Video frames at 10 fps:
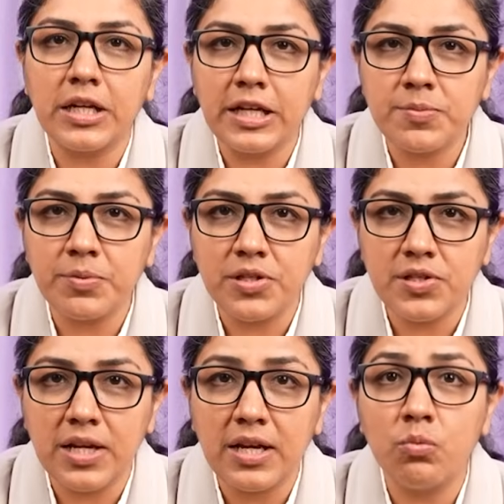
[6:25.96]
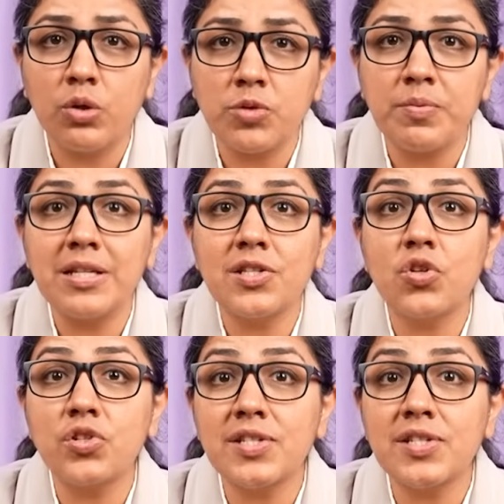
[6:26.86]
and experts say, which means your